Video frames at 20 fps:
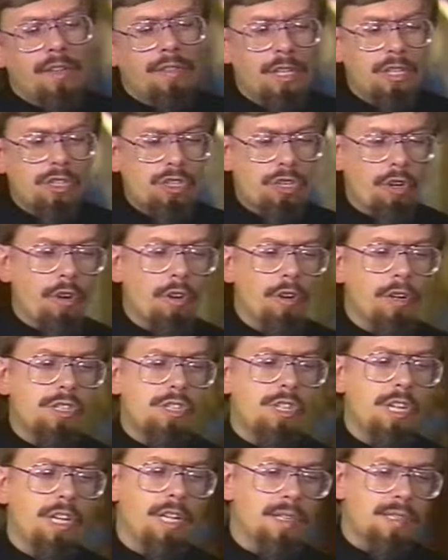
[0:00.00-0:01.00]
the
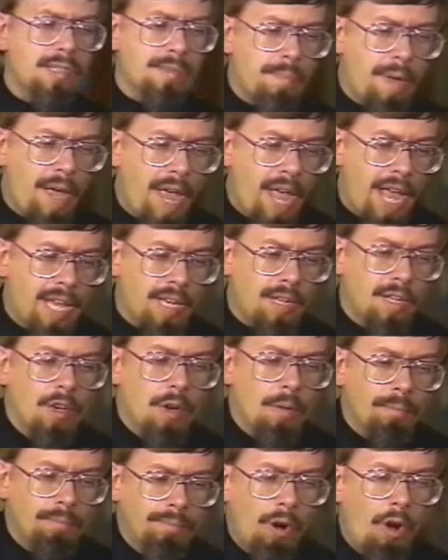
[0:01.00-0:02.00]
church is made
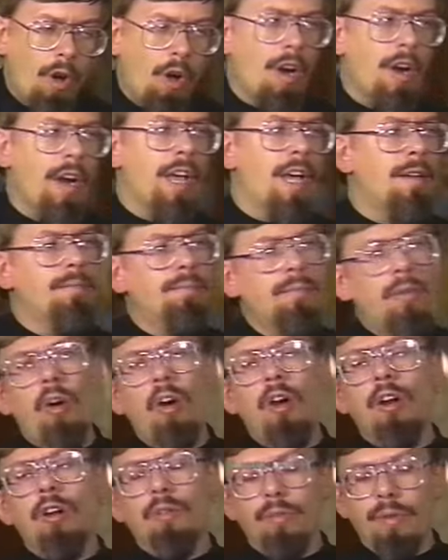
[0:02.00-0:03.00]
more and
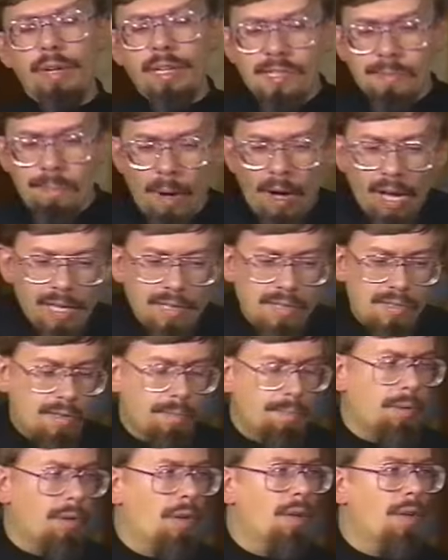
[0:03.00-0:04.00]
more
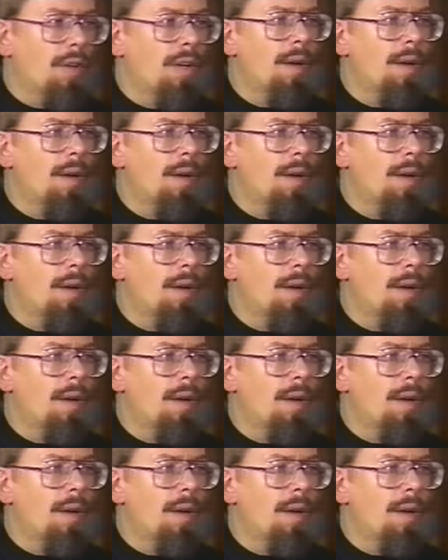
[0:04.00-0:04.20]
responsible